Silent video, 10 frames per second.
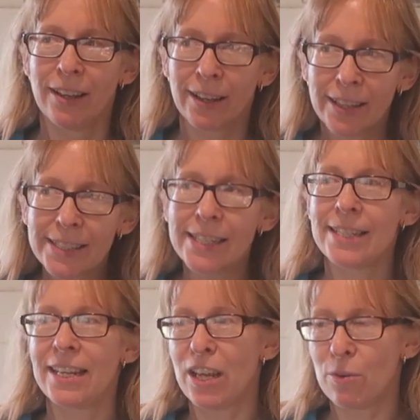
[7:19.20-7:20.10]
I
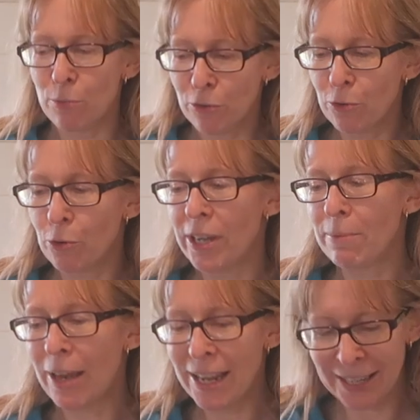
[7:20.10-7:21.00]
said to him before he
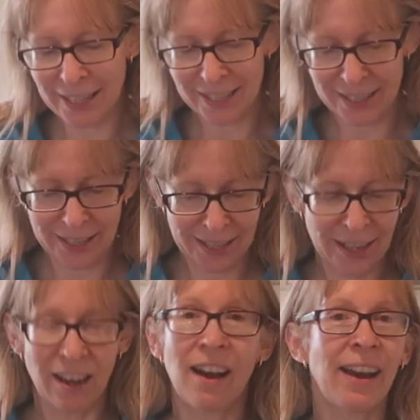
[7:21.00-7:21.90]
made it,
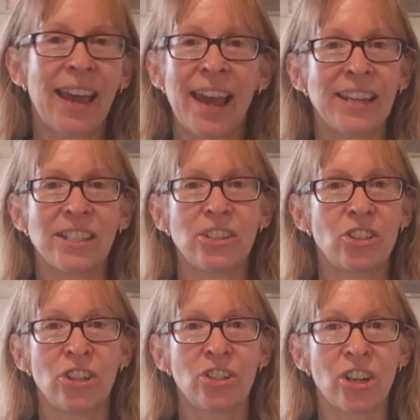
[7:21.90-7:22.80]
I hate
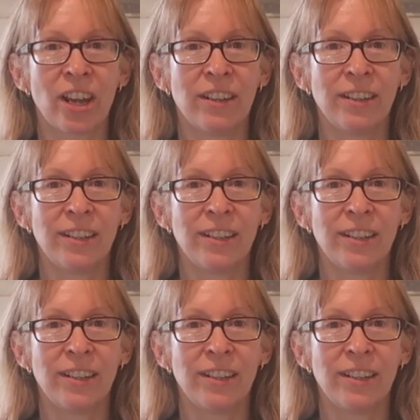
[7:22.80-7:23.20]
ginger.